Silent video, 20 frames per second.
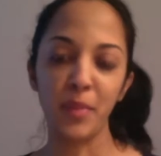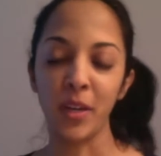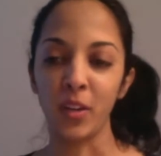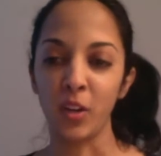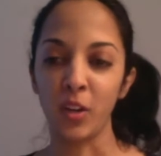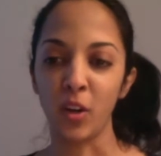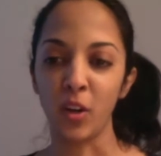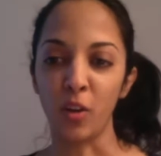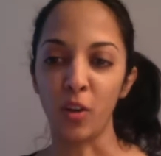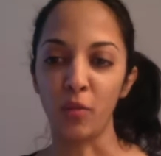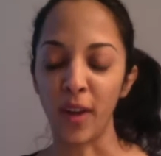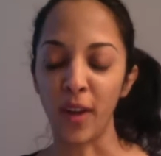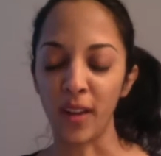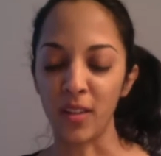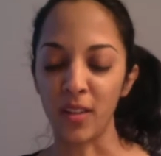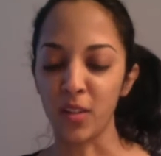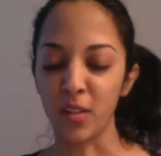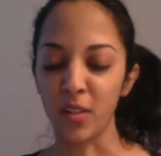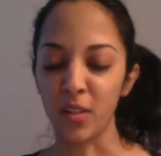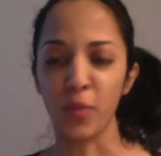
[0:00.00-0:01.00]
your
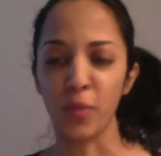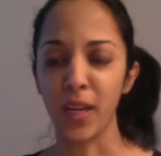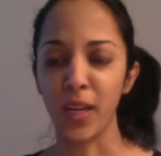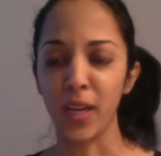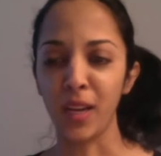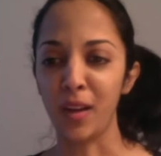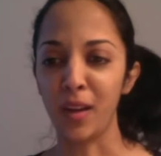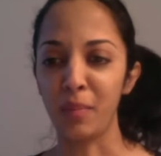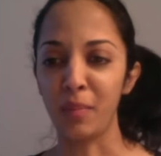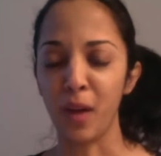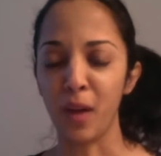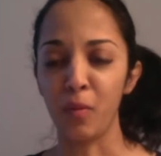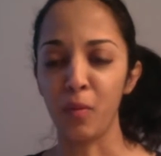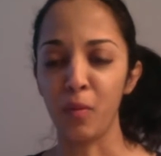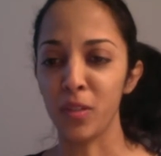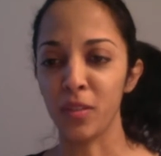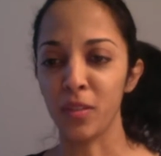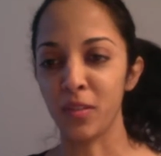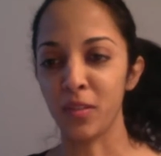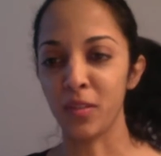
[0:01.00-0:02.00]
girlfriends breaking up, that
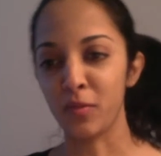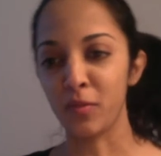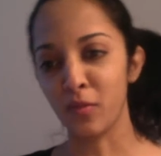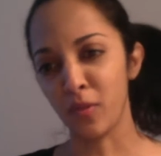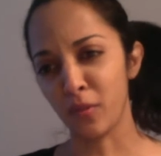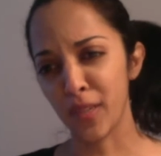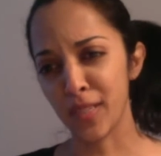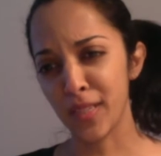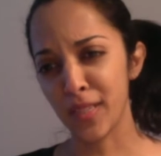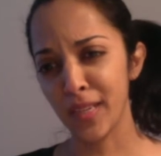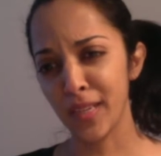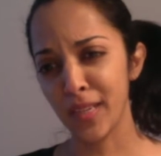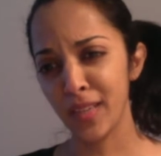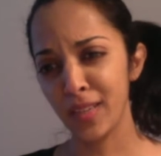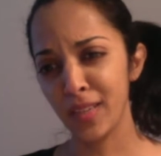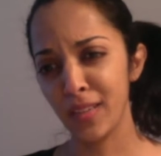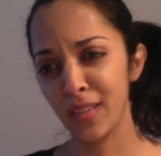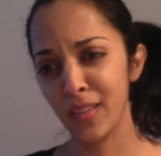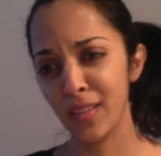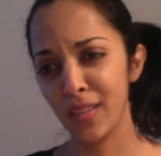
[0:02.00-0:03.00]
wasn't the full reasoning.
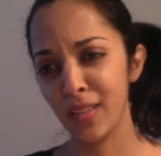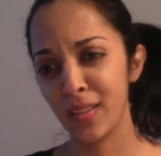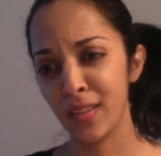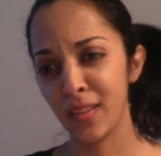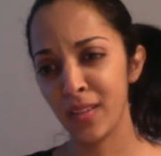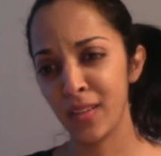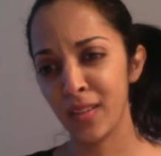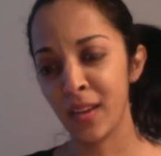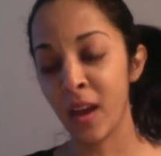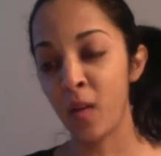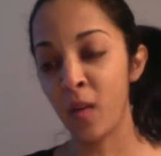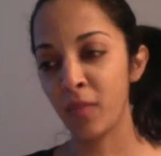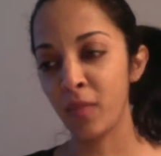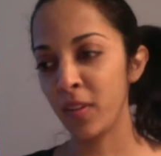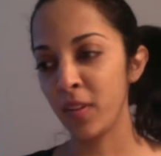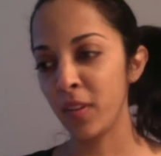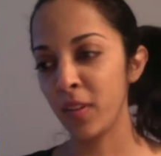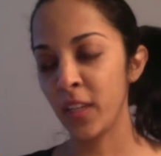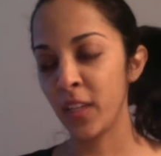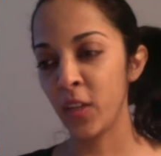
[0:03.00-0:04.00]
Now I feel
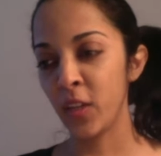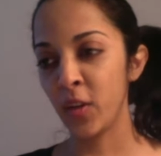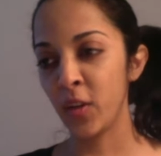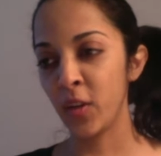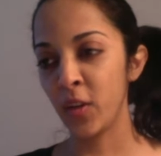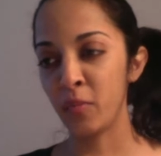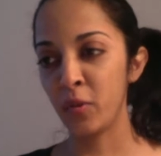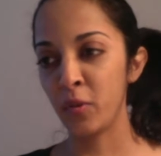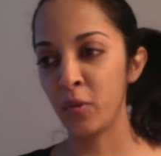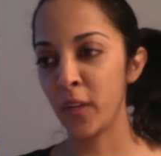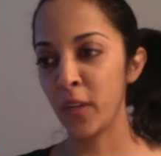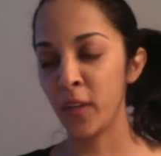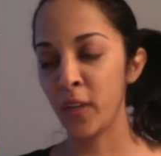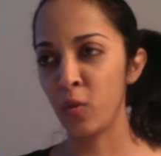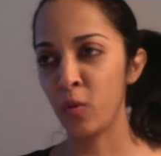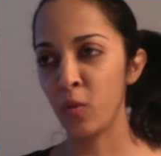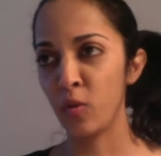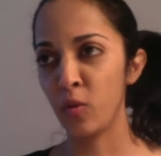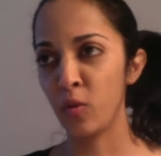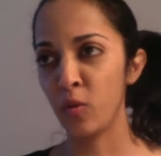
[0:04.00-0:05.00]
like you're an employee who
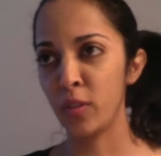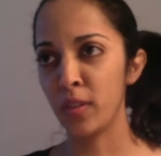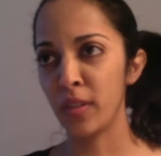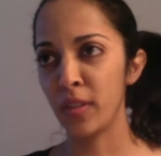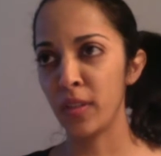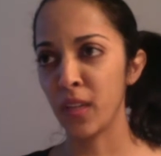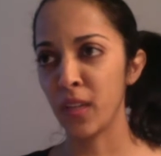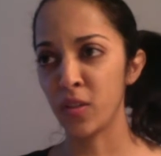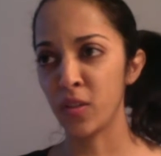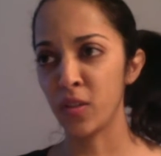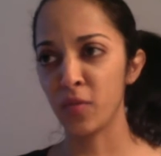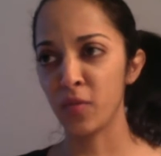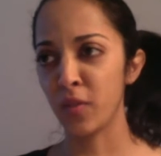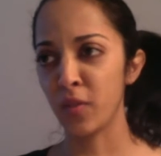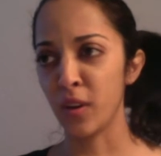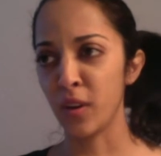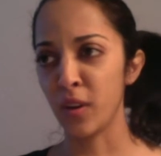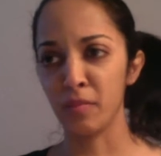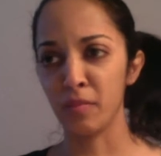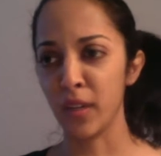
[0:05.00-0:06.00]
holds things
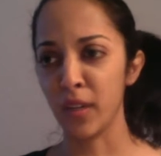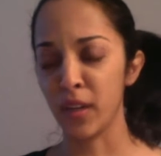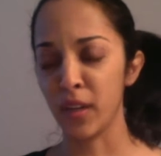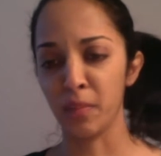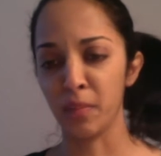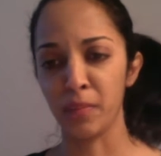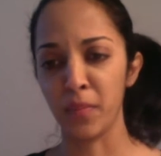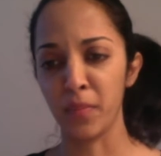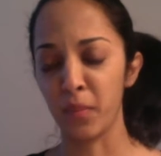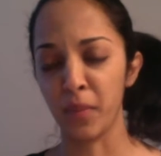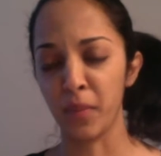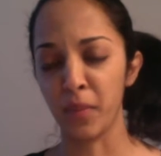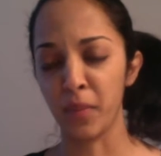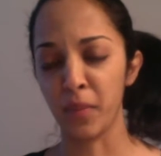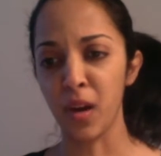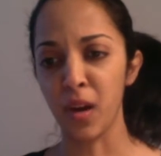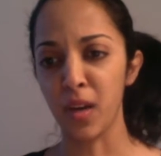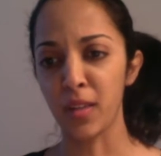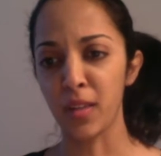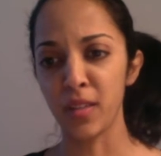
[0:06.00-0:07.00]
from their, their
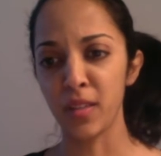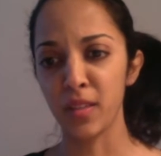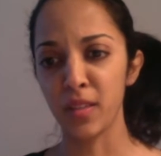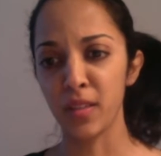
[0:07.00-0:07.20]
boss.